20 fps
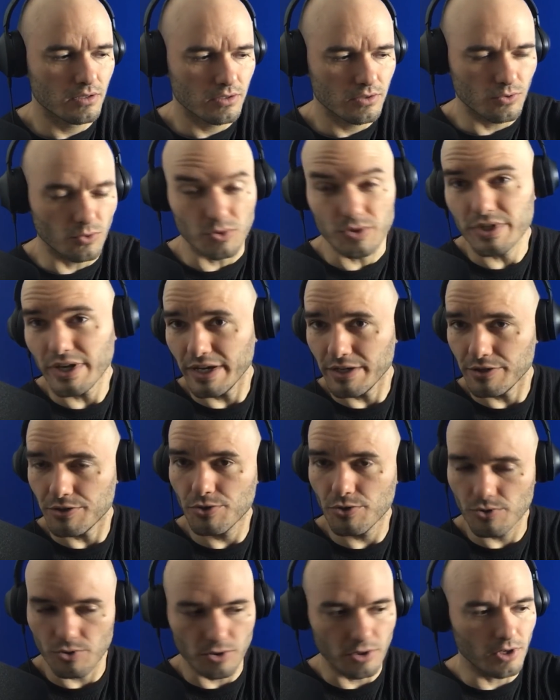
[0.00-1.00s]
or
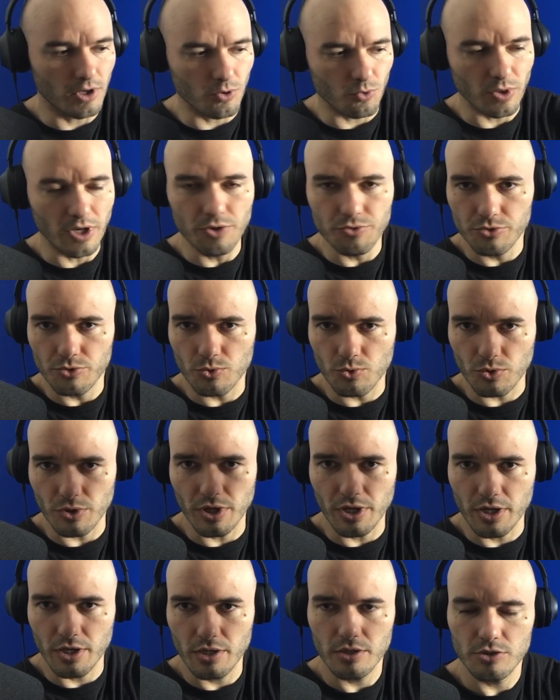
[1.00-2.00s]
tighter around
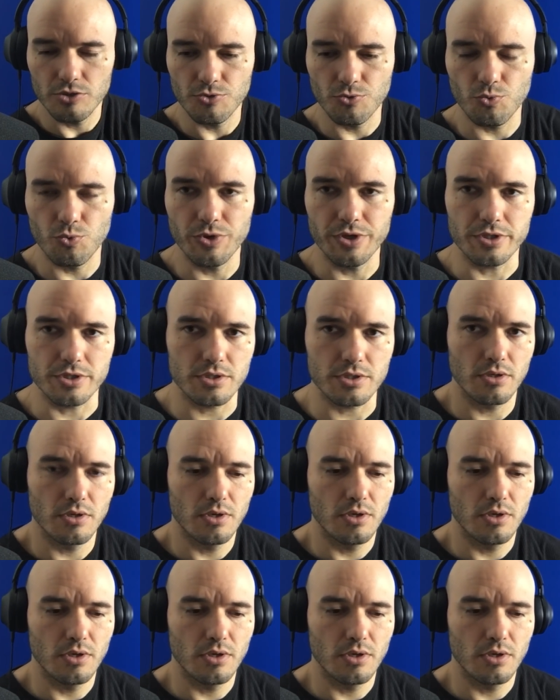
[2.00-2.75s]
your wrist.